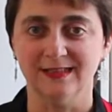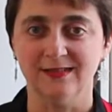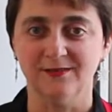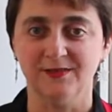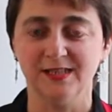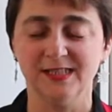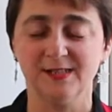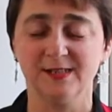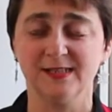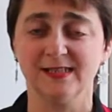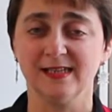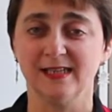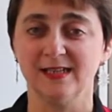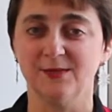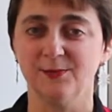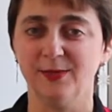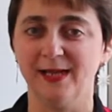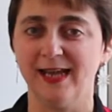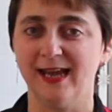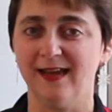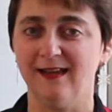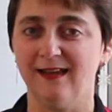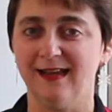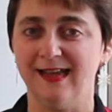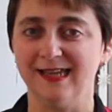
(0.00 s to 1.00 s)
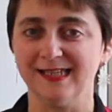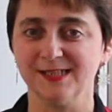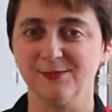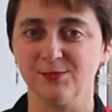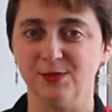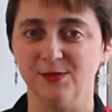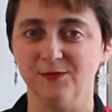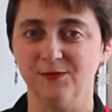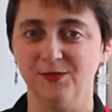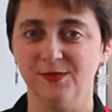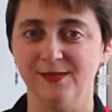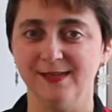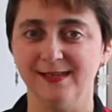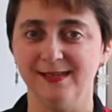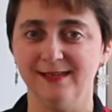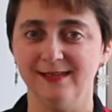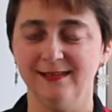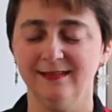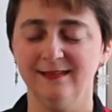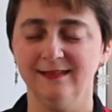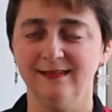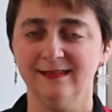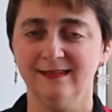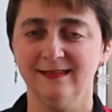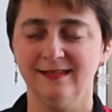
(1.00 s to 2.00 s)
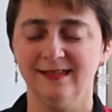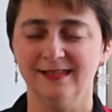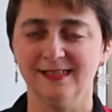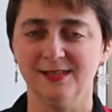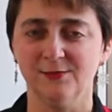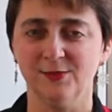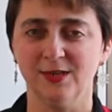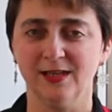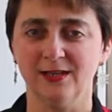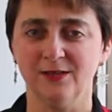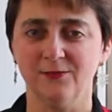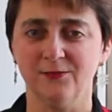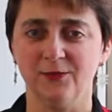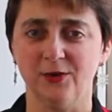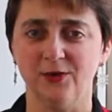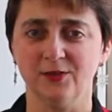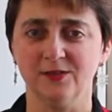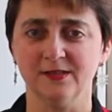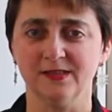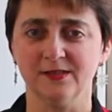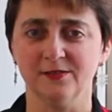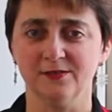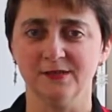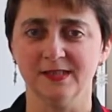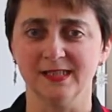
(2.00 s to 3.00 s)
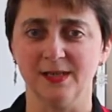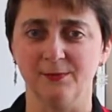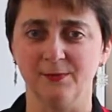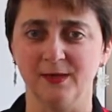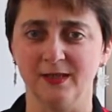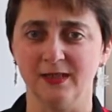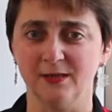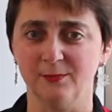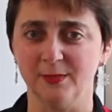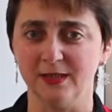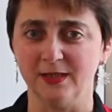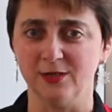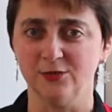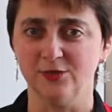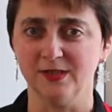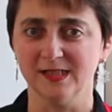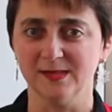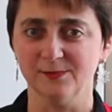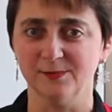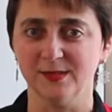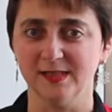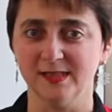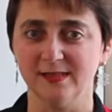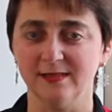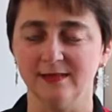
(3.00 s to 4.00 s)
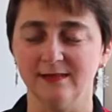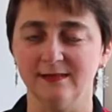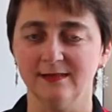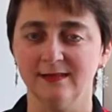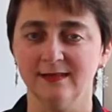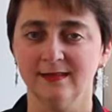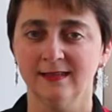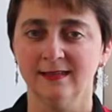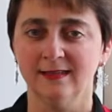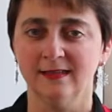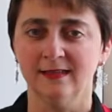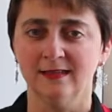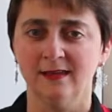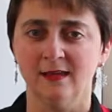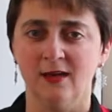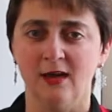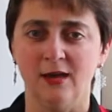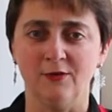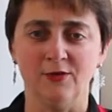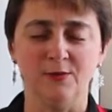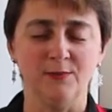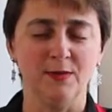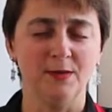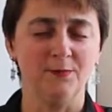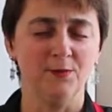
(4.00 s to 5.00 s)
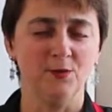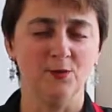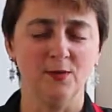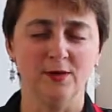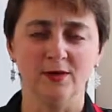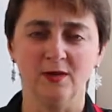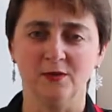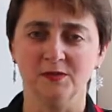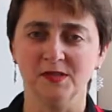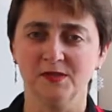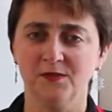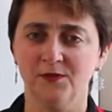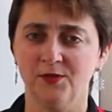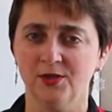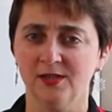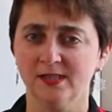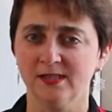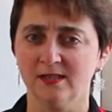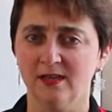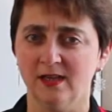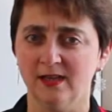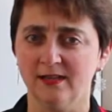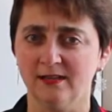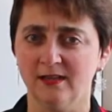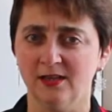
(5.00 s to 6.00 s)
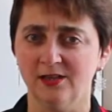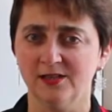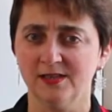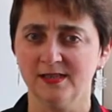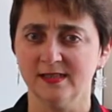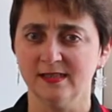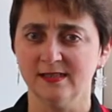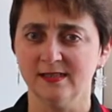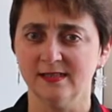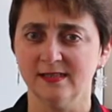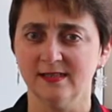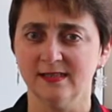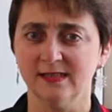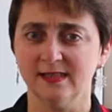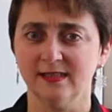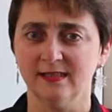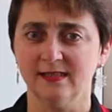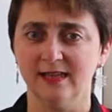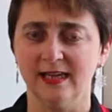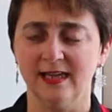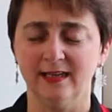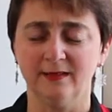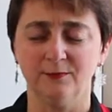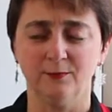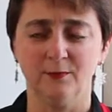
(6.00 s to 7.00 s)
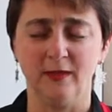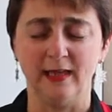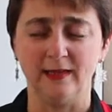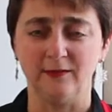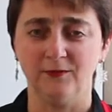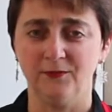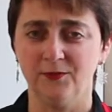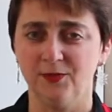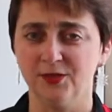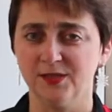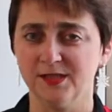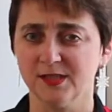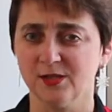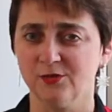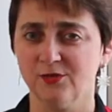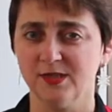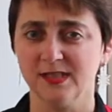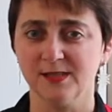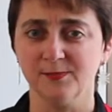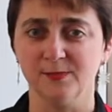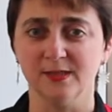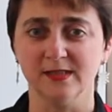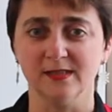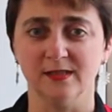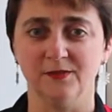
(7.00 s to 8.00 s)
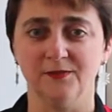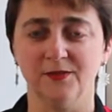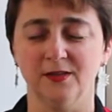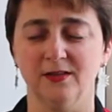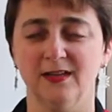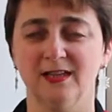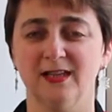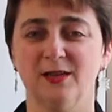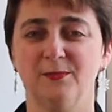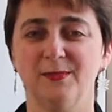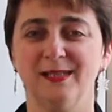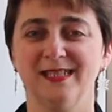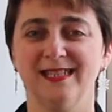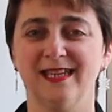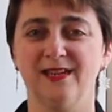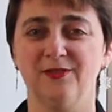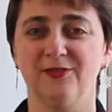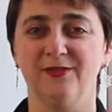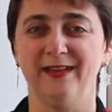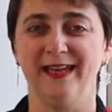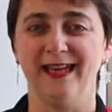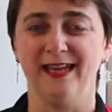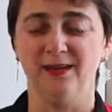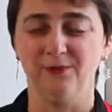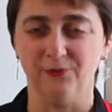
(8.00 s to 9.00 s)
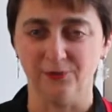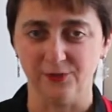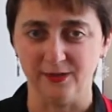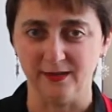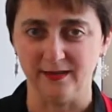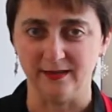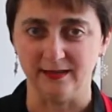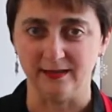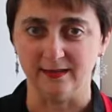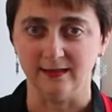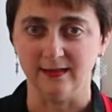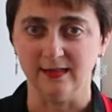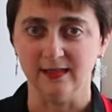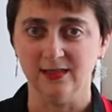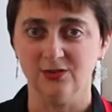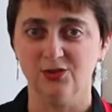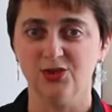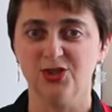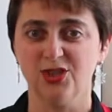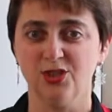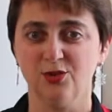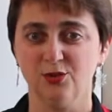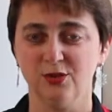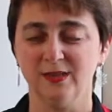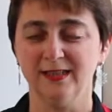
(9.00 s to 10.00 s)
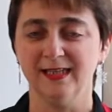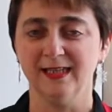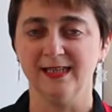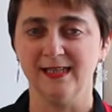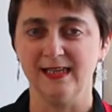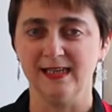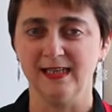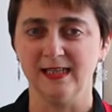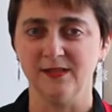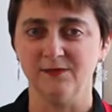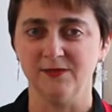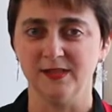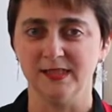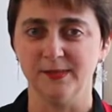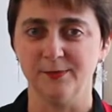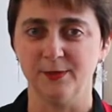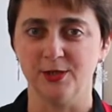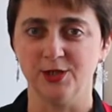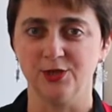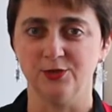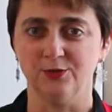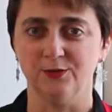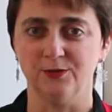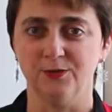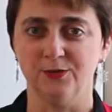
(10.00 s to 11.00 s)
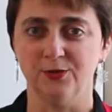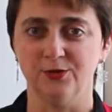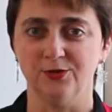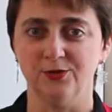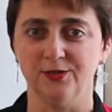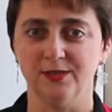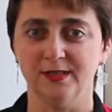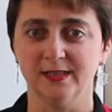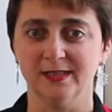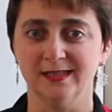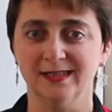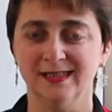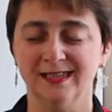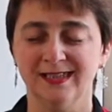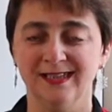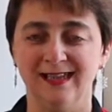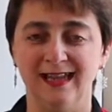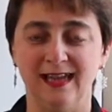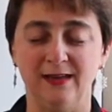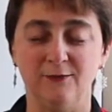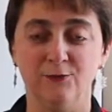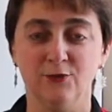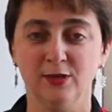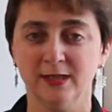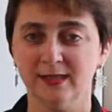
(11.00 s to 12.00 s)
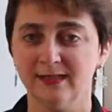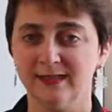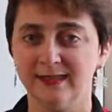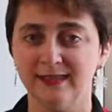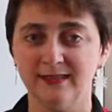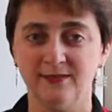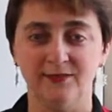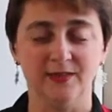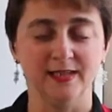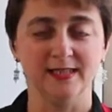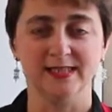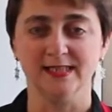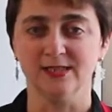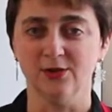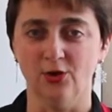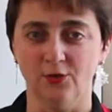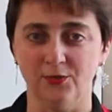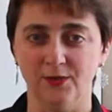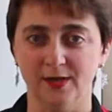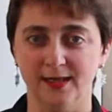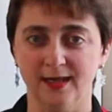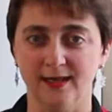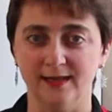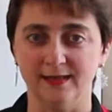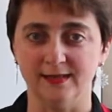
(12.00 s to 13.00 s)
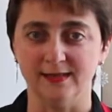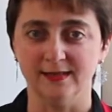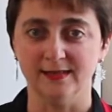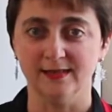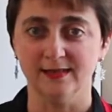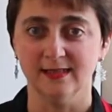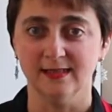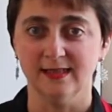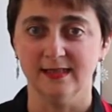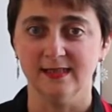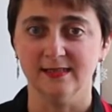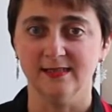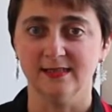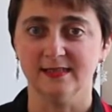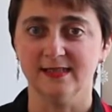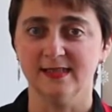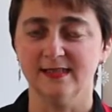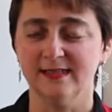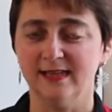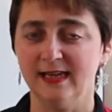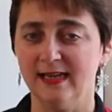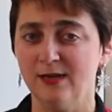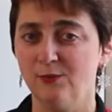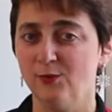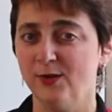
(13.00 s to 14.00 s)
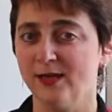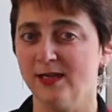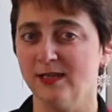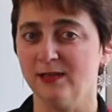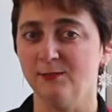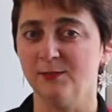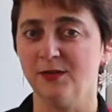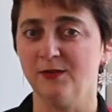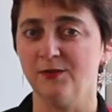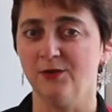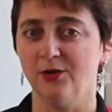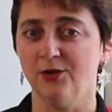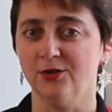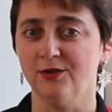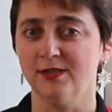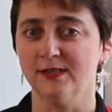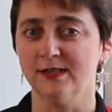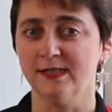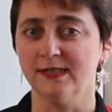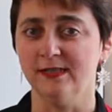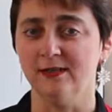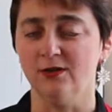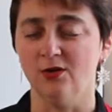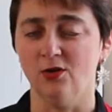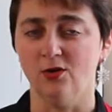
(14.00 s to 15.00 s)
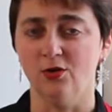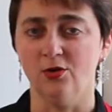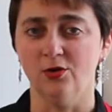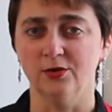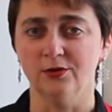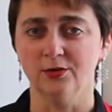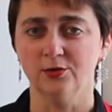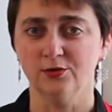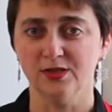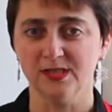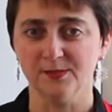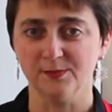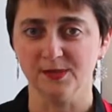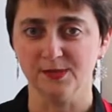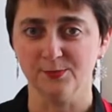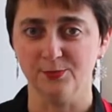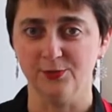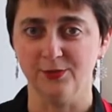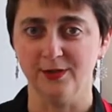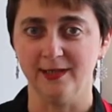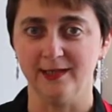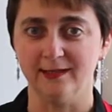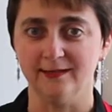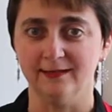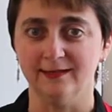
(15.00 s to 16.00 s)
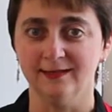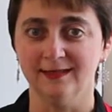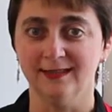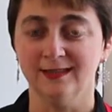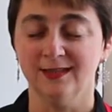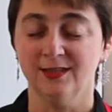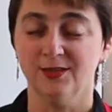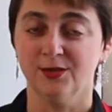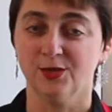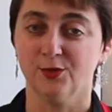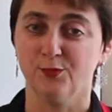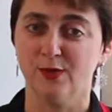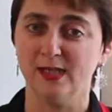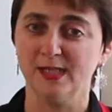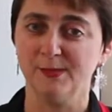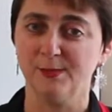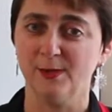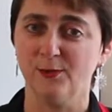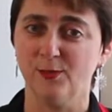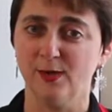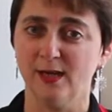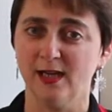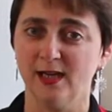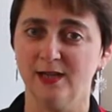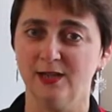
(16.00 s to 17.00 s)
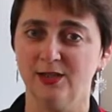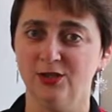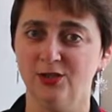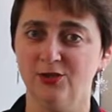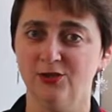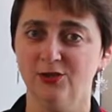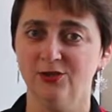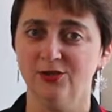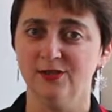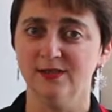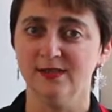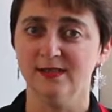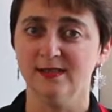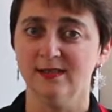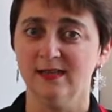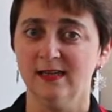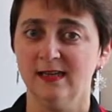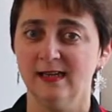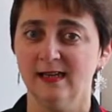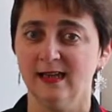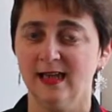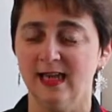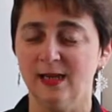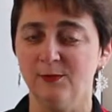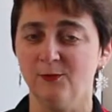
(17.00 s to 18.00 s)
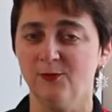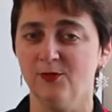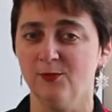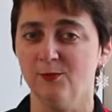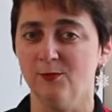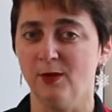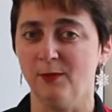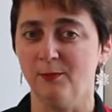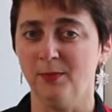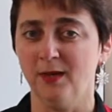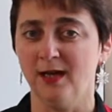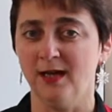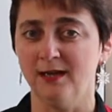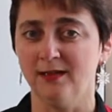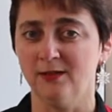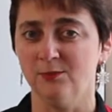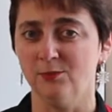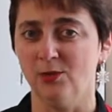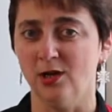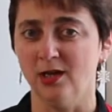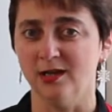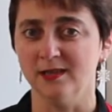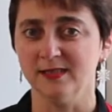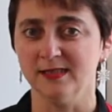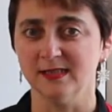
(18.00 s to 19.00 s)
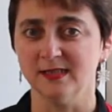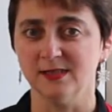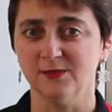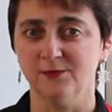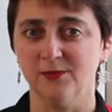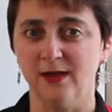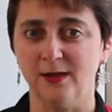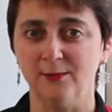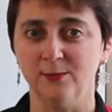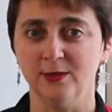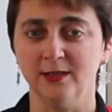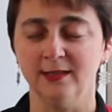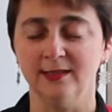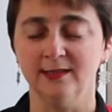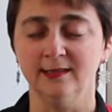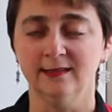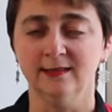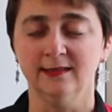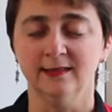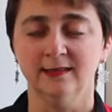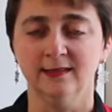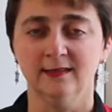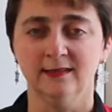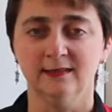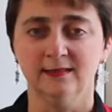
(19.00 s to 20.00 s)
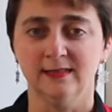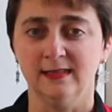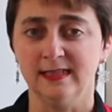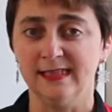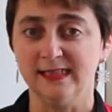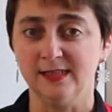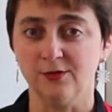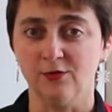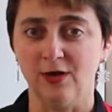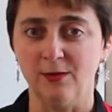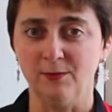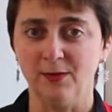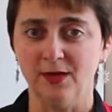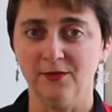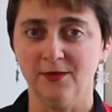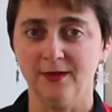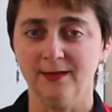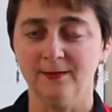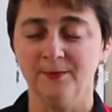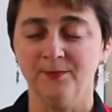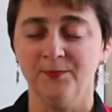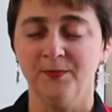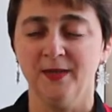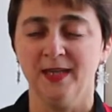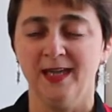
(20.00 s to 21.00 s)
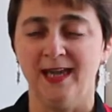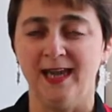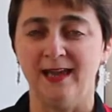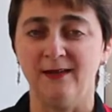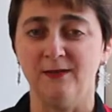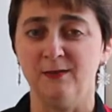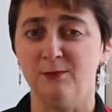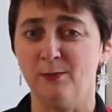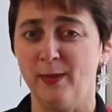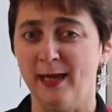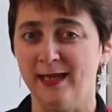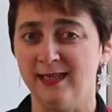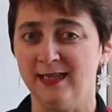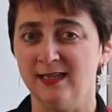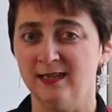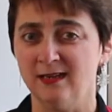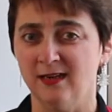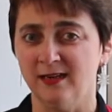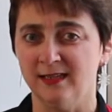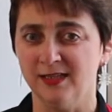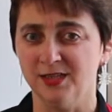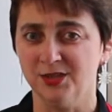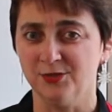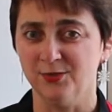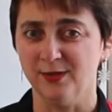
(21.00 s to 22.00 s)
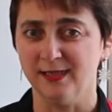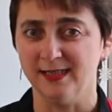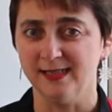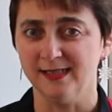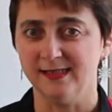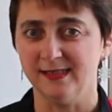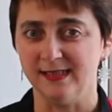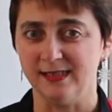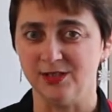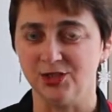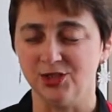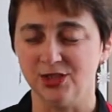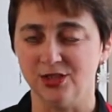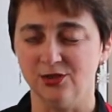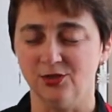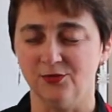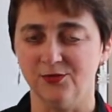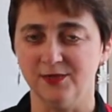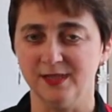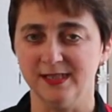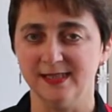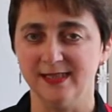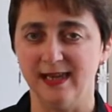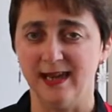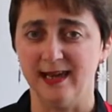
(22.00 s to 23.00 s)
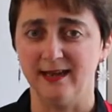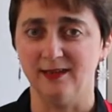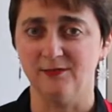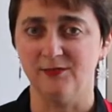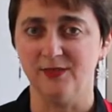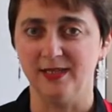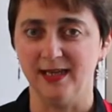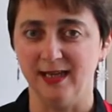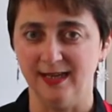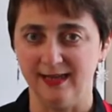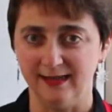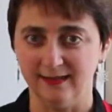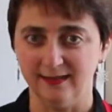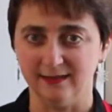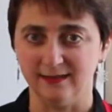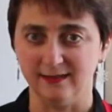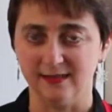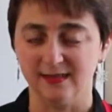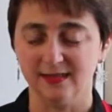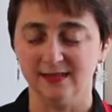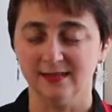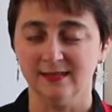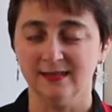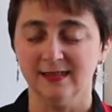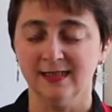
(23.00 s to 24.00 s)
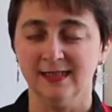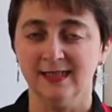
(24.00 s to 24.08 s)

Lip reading: This is going to be our last one for the year, and so we're going to focus on something a bit Christmassy. I remember when I was first diagnosed as a celiac, that first Christmas I felt like I missed out on everything because you couldn't eat any of the special foods. And really, that's not the case. So today we're going to be focusing on Christmas pudding. The recipe we're going to use came from my partner Miles's family, his grandmother, and back in 1926 she got this out of the Argus.